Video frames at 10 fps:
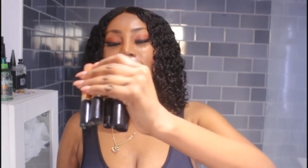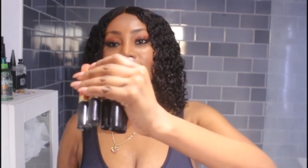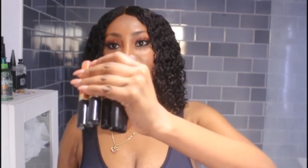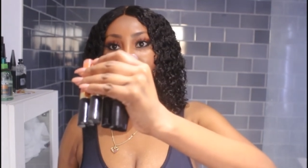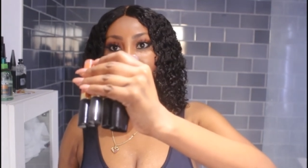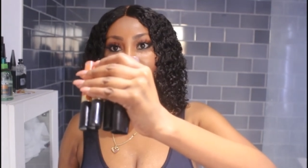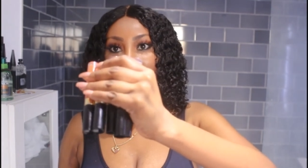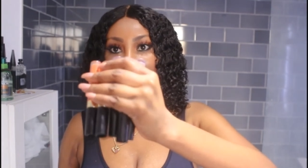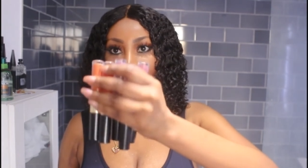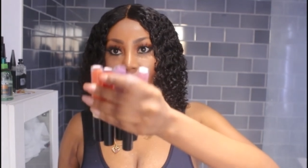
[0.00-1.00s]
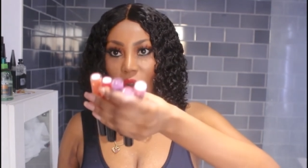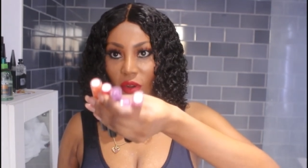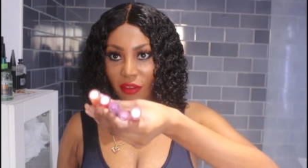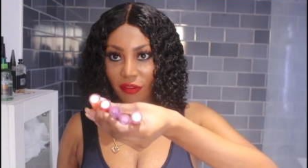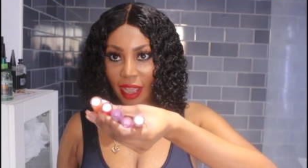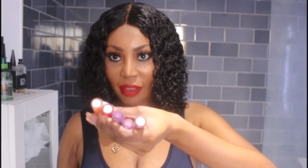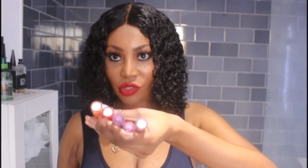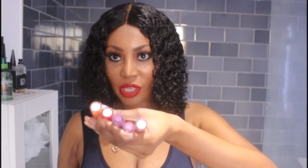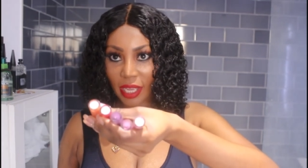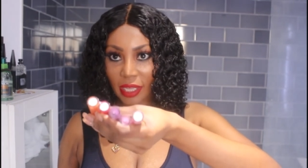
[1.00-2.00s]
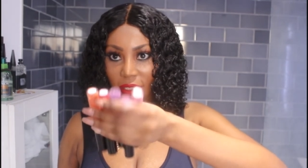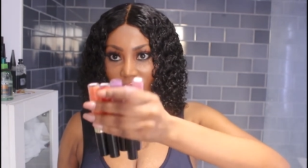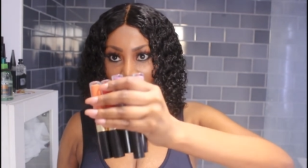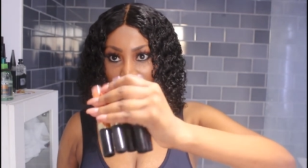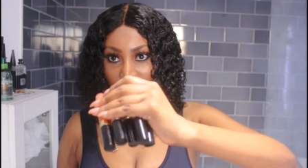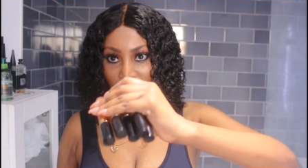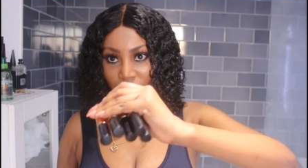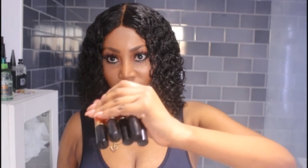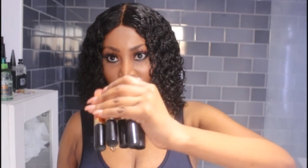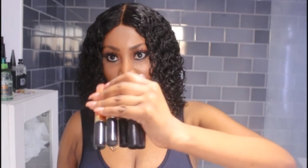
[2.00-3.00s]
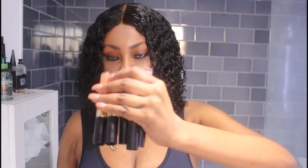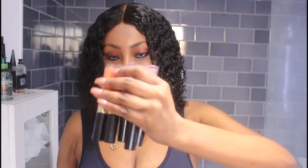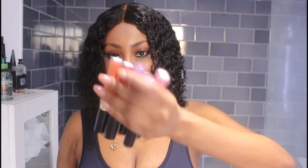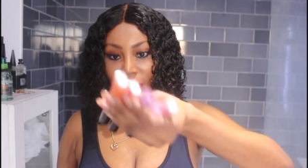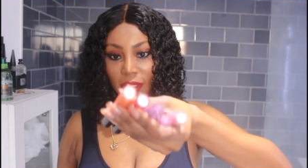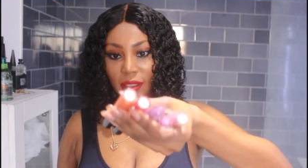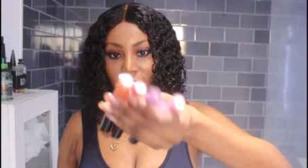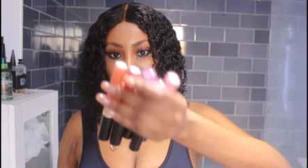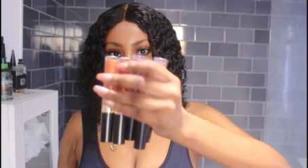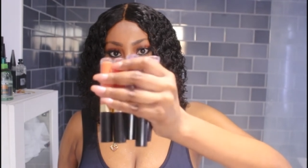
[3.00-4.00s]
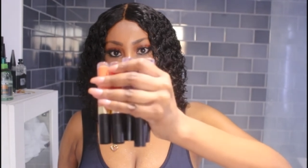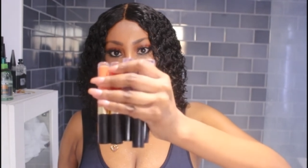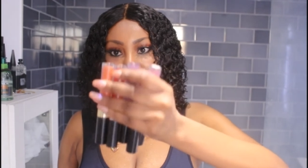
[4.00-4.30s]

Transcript: these are all the five shades basically